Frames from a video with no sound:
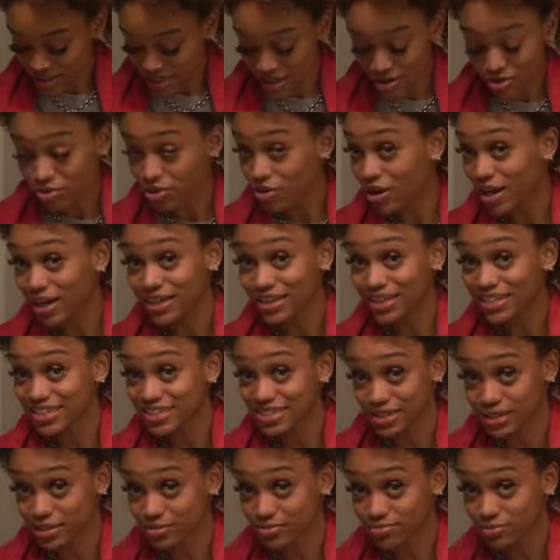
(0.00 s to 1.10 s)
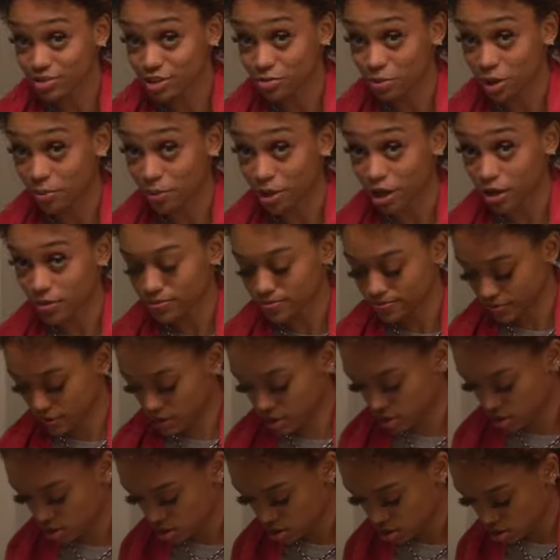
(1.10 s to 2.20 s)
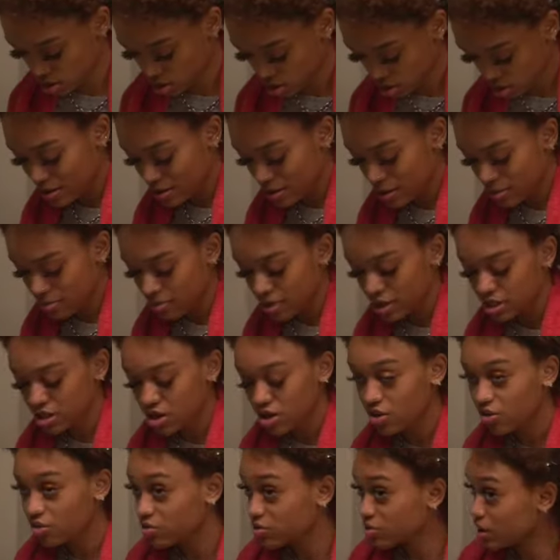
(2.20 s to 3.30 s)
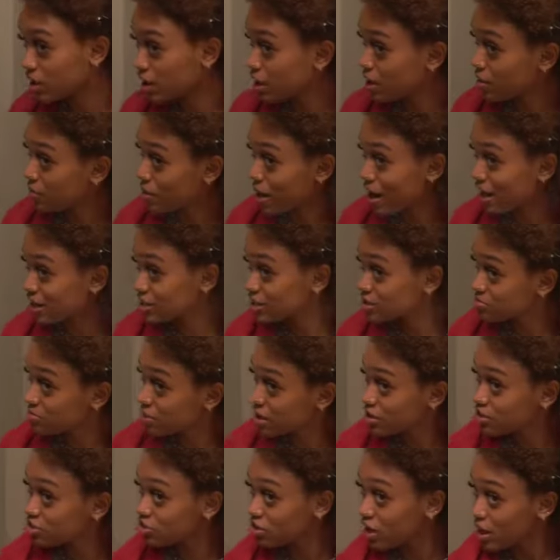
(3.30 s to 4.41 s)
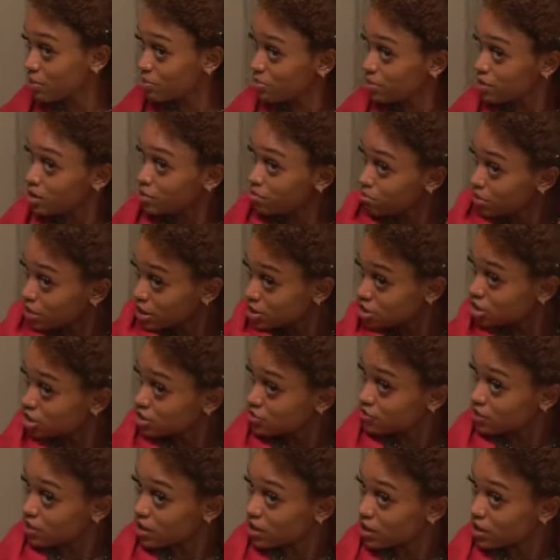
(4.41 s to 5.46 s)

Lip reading: I don't know how to listen to my mom. But no, I just made sure I put a bunch of